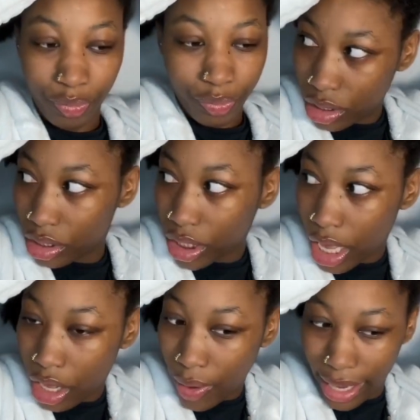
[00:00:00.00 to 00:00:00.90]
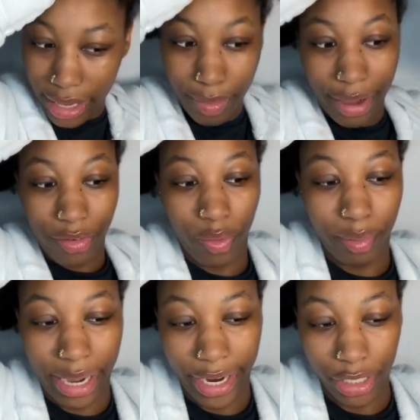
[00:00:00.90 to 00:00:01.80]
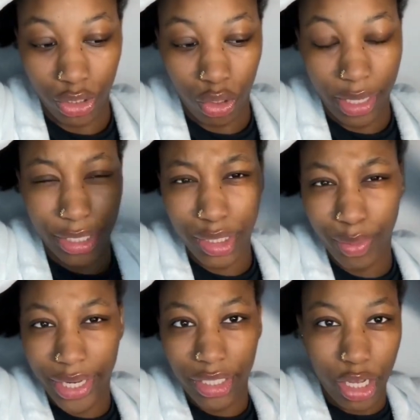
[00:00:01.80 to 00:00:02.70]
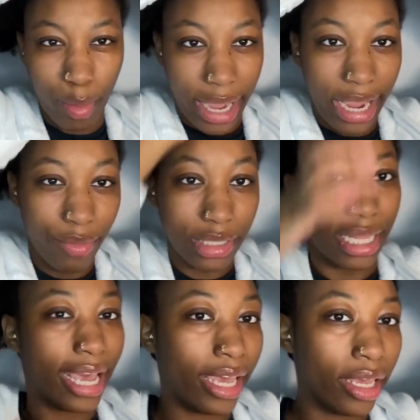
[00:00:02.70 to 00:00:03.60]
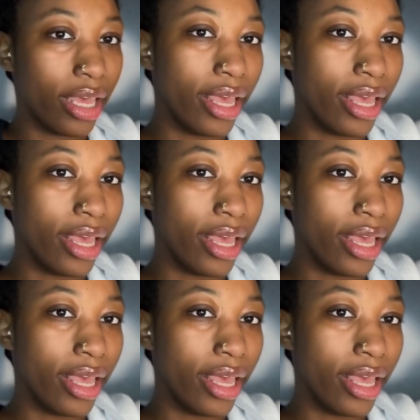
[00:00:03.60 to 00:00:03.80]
So I ended up having to wear my hair to school. At this point, though, my hair was like